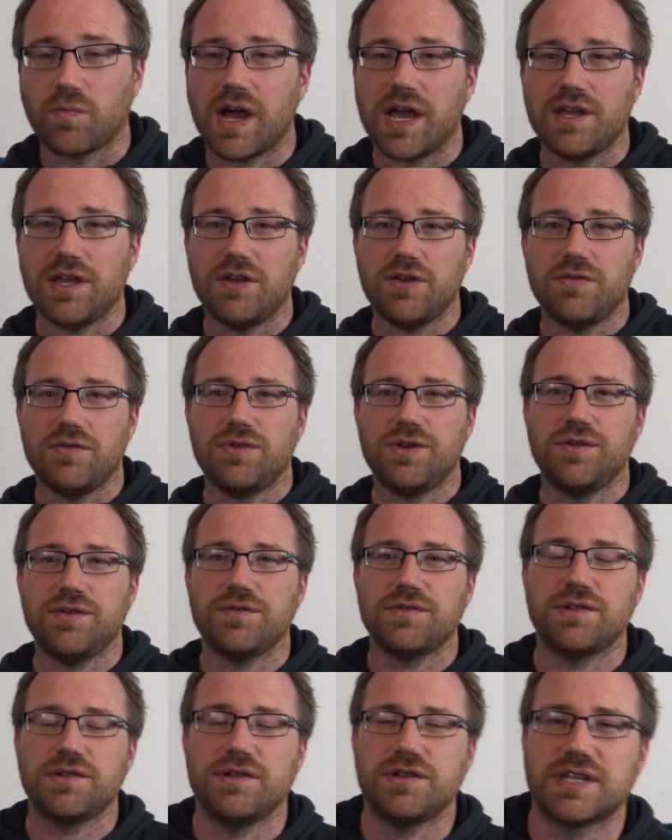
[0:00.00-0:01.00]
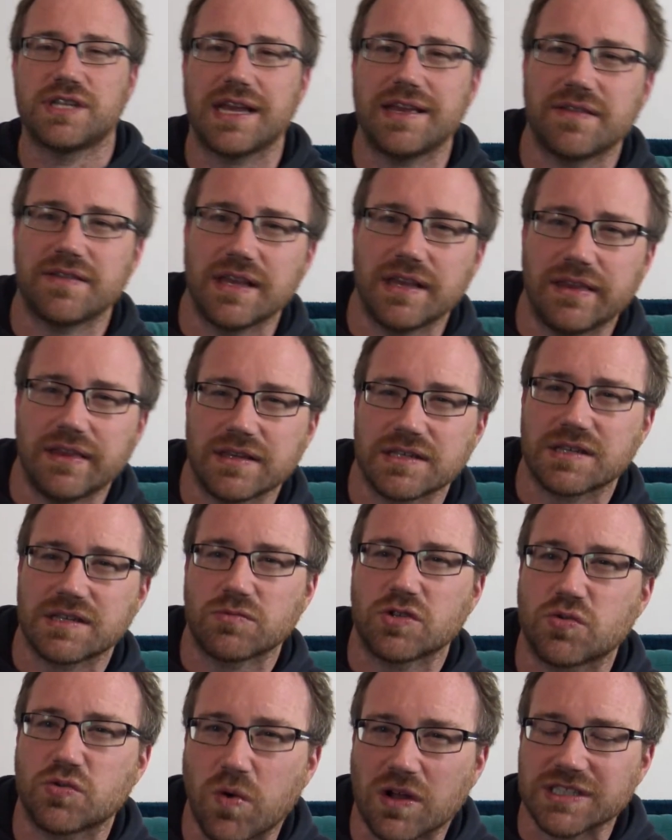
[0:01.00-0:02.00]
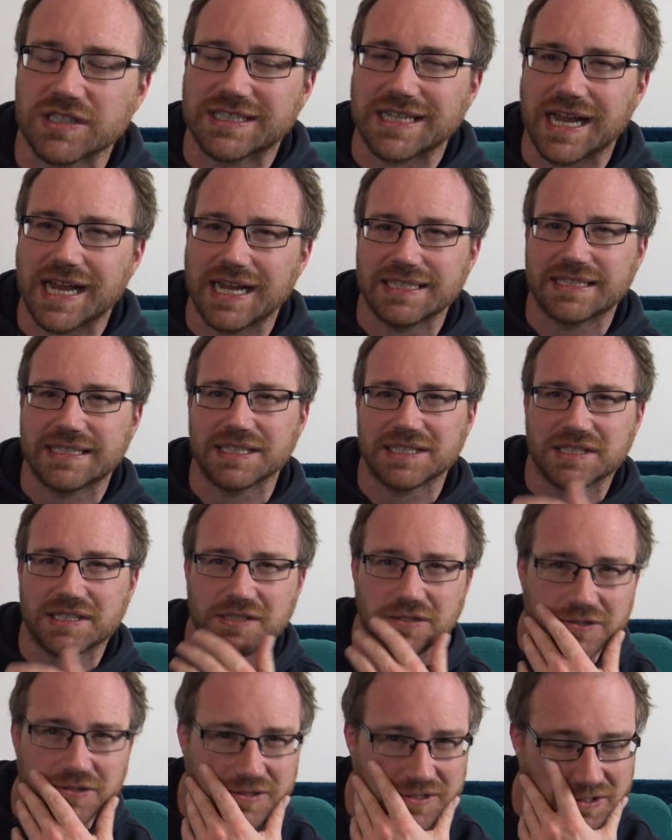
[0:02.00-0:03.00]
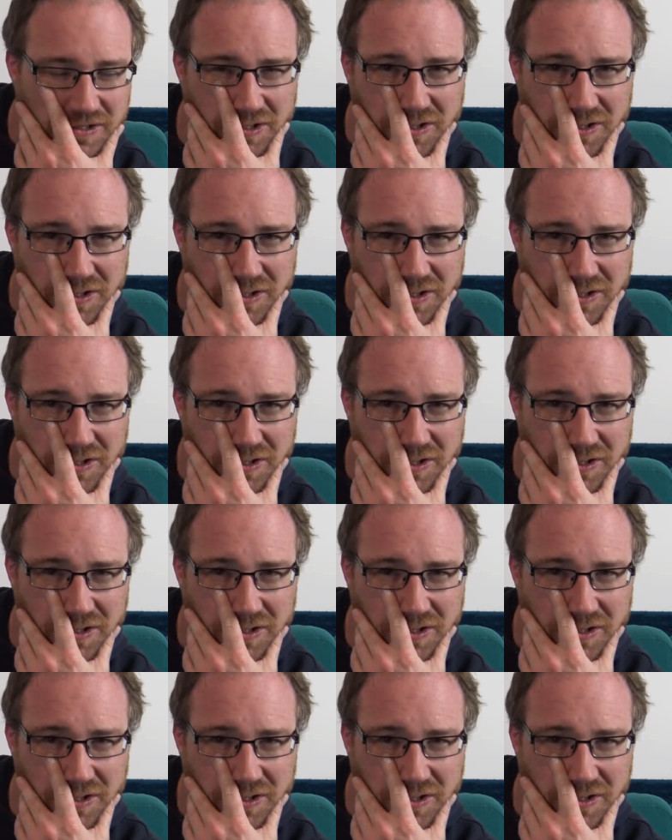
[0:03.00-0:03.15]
where you say there's one scientist who